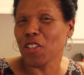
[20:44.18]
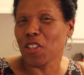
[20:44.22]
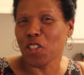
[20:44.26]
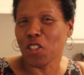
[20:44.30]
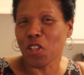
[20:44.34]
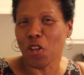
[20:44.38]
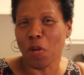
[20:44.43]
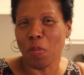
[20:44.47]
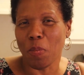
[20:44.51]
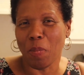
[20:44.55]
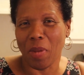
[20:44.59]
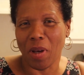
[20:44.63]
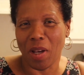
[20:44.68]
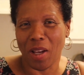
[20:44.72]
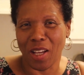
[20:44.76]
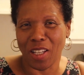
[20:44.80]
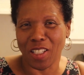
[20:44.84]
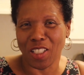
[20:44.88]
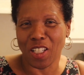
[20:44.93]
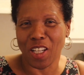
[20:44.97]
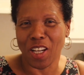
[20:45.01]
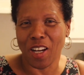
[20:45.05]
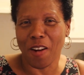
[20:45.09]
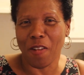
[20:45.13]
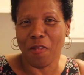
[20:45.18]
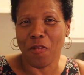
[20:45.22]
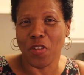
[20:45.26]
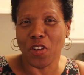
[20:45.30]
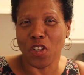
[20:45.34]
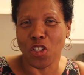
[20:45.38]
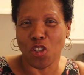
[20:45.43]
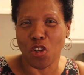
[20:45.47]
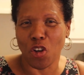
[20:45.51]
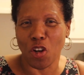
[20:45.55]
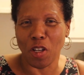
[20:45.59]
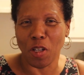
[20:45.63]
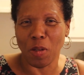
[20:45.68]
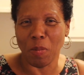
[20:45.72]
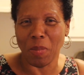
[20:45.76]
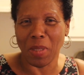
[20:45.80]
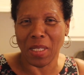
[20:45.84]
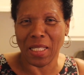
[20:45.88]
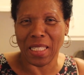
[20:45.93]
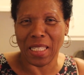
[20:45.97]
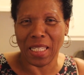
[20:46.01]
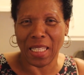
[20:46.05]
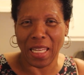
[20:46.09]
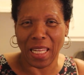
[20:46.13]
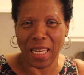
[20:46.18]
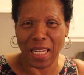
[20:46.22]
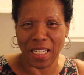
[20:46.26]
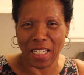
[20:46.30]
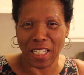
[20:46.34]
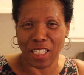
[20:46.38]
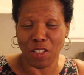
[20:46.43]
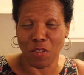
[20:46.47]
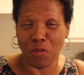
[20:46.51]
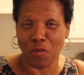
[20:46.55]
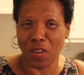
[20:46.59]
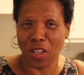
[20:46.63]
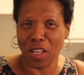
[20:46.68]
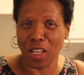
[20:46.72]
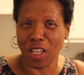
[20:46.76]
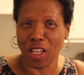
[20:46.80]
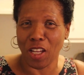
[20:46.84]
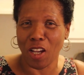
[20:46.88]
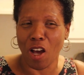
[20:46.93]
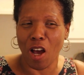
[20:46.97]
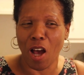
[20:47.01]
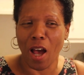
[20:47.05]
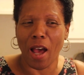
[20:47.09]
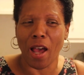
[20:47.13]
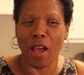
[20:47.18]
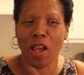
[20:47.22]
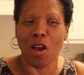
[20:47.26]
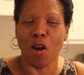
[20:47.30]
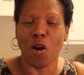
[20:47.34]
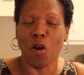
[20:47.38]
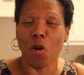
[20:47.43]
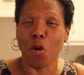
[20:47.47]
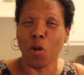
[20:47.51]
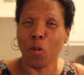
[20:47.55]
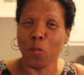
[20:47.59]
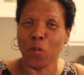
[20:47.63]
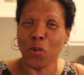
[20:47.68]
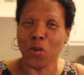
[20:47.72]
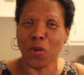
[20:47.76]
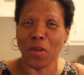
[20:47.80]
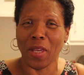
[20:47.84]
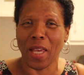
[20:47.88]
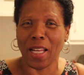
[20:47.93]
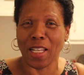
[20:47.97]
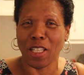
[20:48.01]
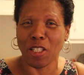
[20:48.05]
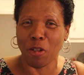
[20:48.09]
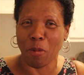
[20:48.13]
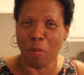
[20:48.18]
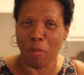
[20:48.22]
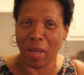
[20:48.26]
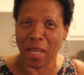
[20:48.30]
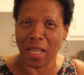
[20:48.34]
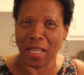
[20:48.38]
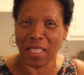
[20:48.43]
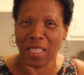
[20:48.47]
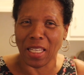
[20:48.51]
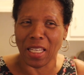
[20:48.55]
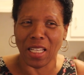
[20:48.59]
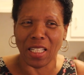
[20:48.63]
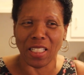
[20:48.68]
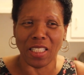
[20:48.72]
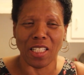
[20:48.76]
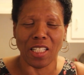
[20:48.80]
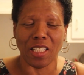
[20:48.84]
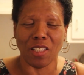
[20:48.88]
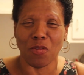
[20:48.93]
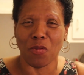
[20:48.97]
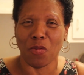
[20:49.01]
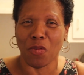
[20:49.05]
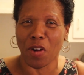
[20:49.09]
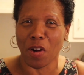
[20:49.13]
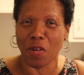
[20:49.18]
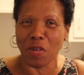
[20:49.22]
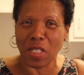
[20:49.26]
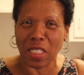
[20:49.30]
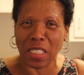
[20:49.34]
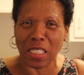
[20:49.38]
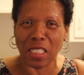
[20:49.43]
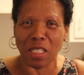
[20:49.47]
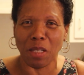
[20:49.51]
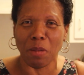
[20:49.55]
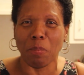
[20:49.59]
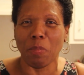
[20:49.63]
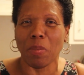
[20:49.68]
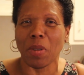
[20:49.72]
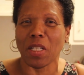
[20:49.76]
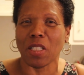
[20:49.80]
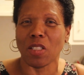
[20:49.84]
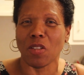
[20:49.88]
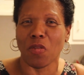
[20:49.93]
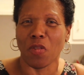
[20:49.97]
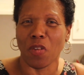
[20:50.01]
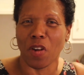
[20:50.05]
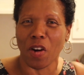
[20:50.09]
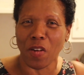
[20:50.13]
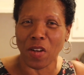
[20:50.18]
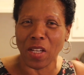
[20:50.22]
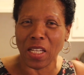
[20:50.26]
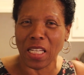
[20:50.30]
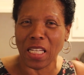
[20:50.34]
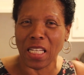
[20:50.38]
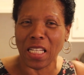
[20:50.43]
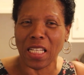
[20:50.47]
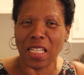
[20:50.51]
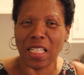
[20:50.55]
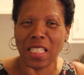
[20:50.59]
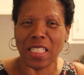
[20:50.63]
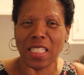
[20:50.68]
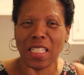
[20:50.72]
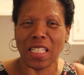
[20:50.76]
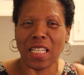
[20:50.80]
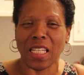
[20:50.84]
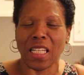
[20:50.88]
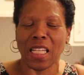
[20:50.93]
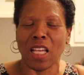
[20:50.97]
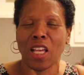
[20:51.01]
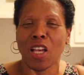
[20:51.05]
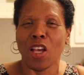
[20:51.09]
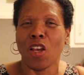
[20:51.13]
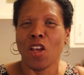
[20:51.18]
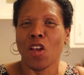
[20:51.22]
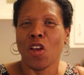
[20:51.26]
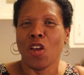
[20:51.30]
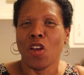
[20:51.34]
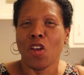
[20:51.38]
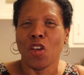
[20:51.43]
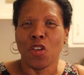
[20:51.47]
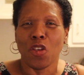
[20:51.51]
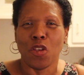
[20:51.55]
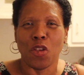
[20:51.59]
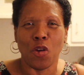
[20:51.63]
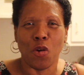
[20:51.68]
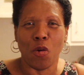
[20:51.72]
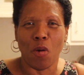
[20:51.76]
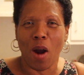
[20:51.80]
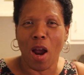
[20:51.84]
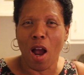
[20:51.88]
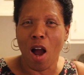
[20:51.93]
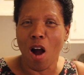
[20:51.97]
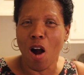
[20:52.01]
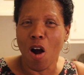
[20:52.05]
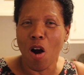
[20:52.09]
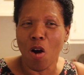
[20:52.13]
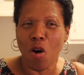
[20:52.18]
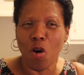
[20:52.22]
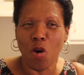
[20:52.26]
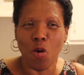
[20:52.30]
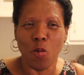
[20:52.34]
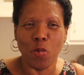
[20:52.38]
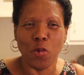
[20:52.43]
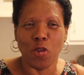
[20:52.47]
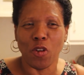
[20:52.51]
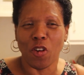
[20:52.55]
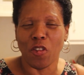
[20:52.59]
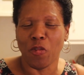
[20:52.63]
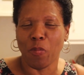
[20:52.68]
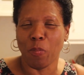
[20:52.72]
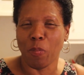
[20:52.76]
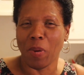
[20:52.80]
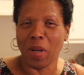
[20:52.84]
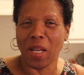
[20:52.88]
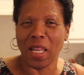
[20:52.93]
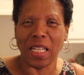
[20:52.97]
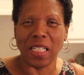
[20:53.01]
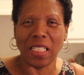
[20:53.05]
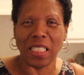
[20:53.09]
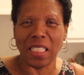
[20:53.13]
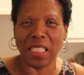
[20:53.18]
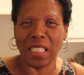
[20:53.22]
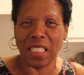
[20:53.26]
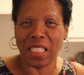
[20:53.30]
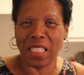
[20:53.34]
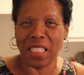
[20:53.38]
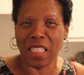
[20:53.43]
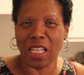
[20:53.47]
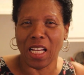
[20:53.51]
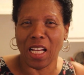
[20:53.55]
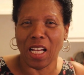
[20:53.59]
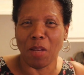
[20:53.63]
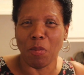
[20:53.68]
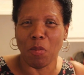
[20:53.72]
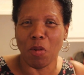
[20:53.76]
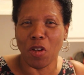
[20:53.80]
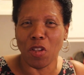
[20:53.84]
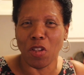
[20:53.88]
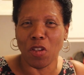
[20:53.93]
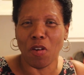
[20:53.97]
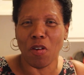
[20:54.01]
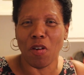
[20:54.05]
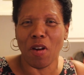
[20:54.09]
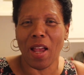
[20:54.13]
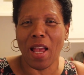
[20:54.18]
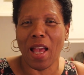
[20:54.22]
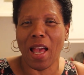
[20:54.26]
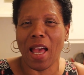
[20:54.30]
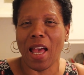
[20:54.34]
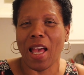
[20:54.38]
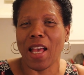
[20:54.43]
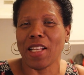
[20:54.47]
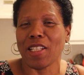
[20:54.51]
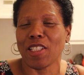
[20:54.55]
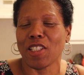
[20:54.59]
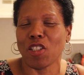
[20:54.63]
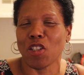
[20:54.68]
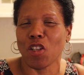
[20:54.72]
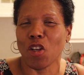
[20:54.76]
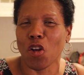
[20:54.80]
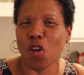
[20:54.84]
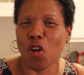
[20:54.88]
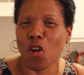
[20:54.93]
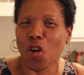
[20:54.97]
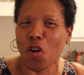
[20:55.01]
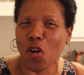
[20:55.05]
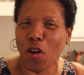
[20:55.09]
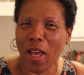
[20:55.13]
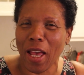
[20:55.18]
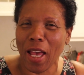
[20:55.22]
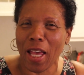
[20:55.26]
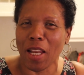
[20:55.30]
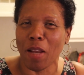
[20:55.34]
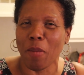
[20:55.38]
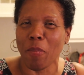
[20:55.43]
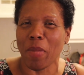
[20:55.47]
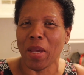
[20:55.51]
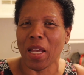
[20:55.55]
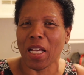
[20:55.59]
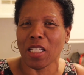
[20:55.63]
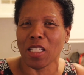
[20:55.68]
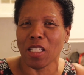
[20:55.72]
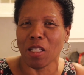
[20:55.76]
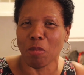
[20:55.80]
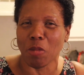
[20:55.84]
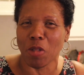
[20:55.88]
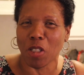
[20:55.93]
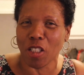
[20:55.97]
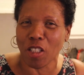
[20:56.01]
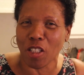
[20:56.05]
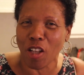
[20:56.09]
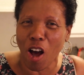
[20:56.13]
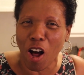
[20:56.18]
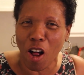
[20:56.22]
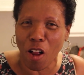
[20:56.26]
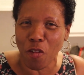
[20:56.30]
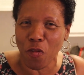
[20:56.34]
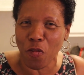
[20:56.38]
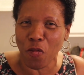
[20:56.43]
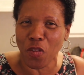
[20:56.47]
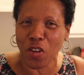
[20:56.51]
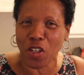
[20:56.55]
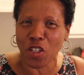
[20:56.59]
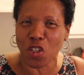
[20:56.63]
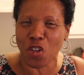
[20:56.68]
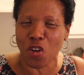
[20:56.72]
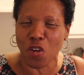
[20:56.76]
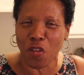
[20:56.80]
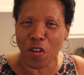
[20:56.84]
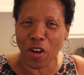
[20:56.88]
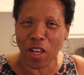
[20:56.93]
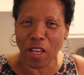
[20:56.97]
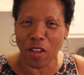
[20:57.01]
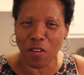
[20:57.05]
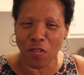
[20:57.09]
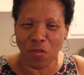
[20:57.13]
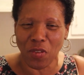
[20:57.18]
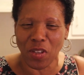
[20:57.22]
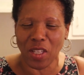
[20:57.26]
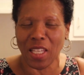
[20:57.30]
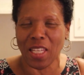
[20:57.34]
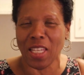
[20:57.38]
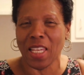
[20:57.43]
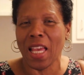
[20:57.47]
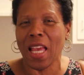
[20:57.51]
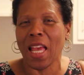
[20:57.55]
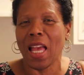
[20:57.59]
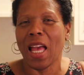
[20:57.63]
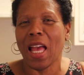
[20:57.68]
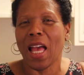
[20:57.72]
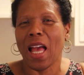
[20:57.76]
you so much for joining me today in this video. I hope you get to make this. It's very simple, it's very easy. You are at home, you have plenty of time on your hands, so go ahead and make some saltfish gravy